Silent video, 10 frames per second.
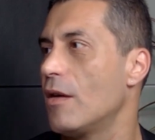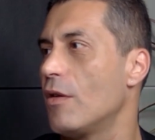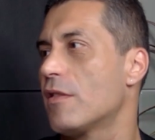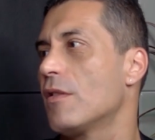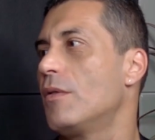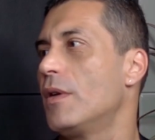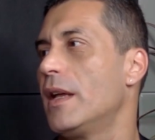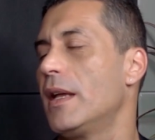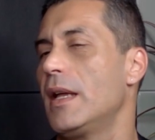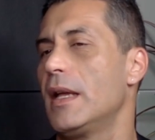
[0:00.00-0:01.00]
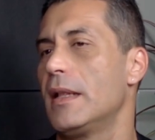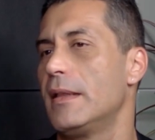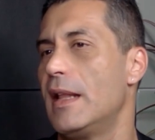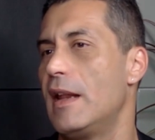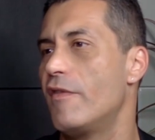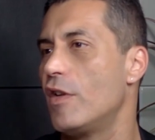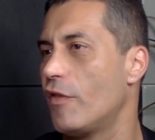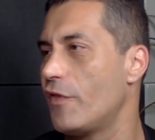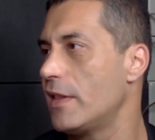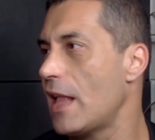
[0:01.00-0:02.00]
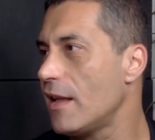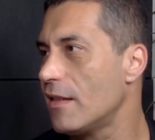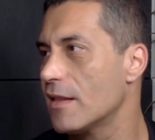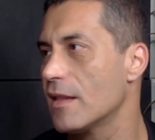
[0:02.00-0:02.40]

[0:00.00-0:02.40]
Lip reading: also the level of attacks.